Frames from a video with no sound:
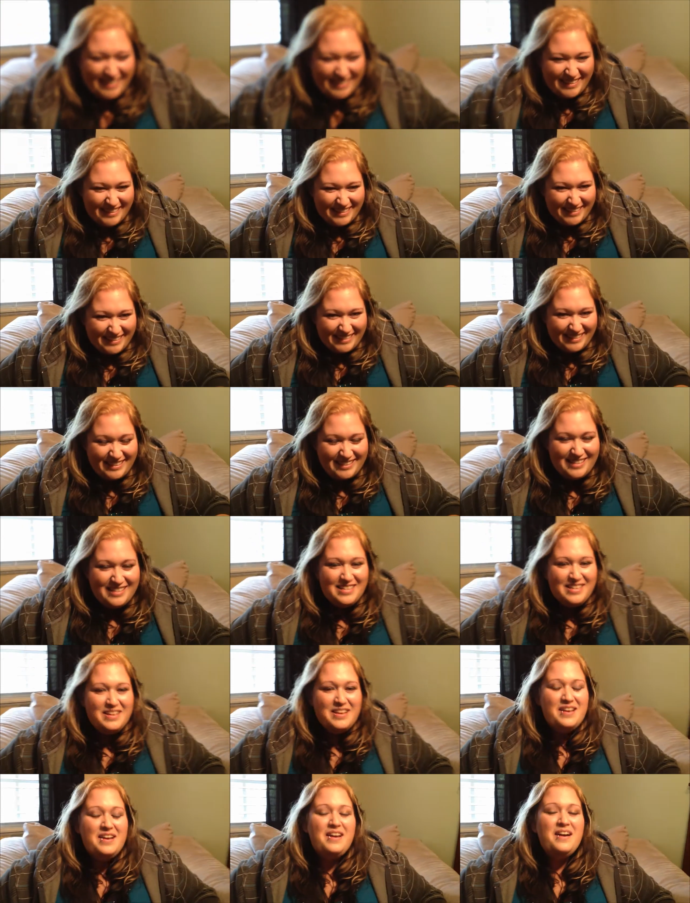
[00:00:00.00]

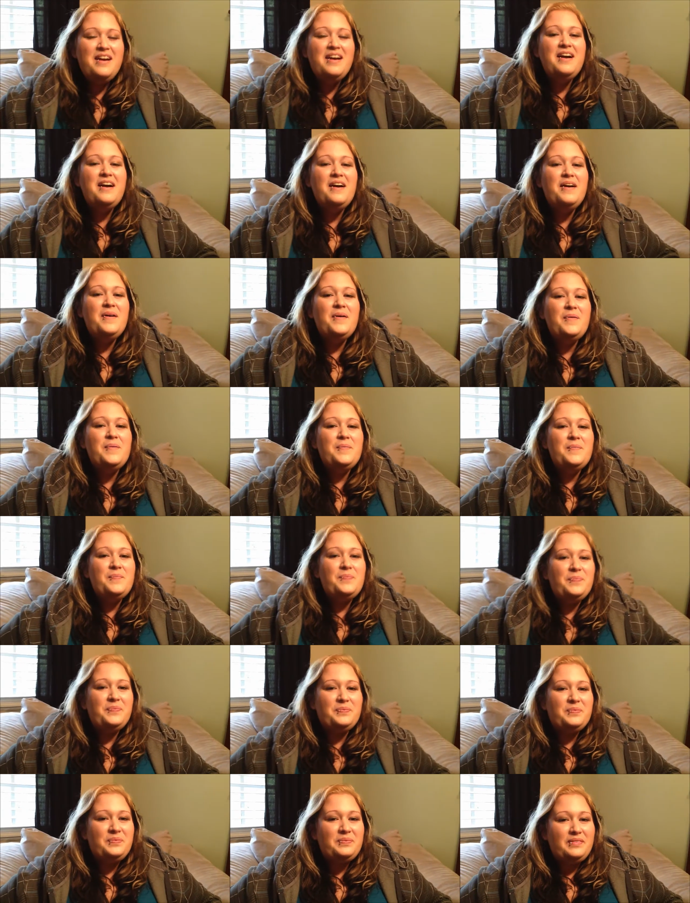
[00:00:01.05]

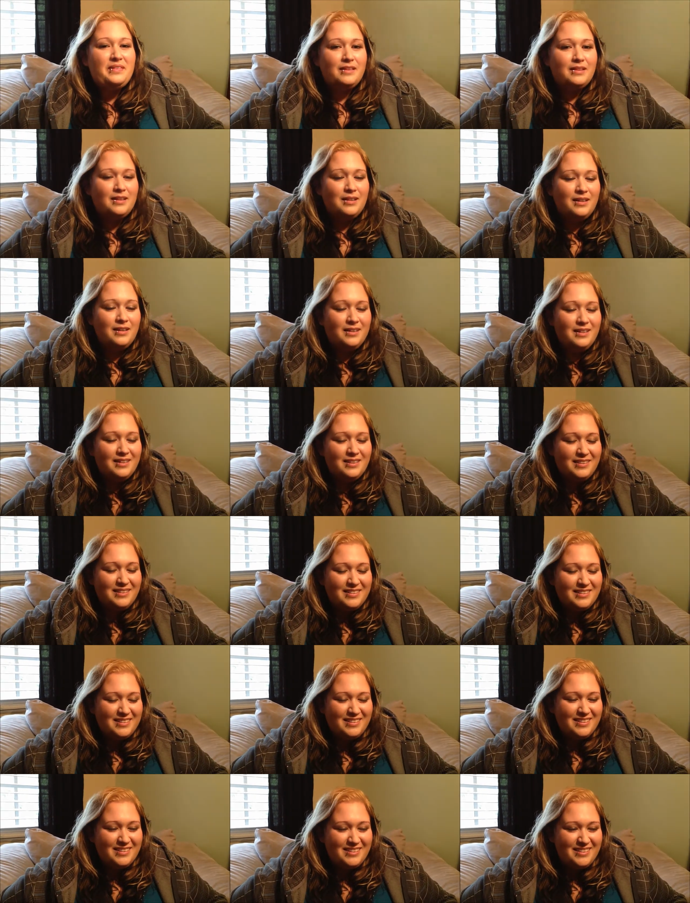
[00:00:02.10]

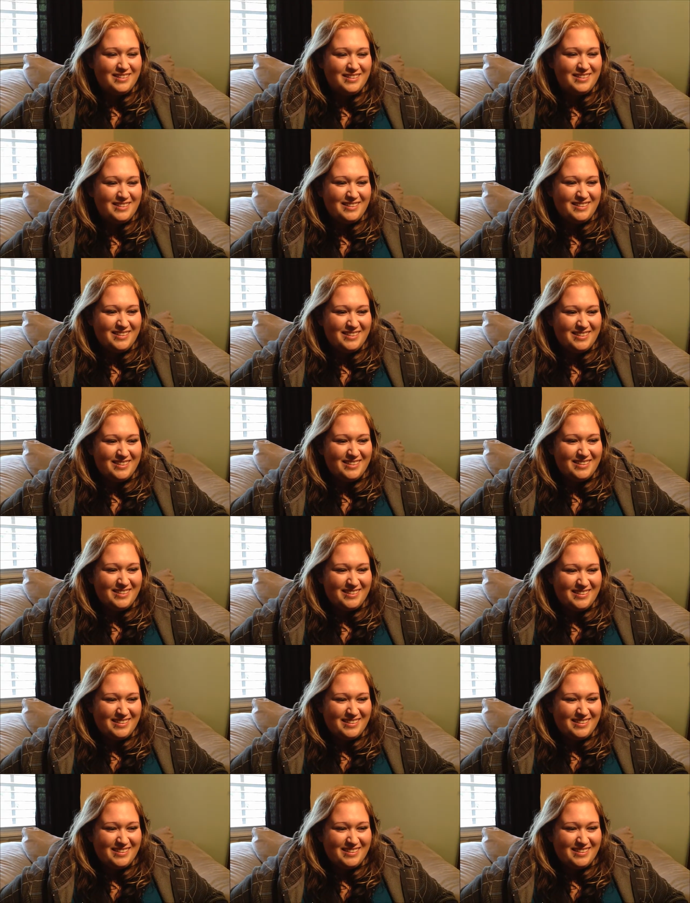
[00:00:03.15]
[no speech]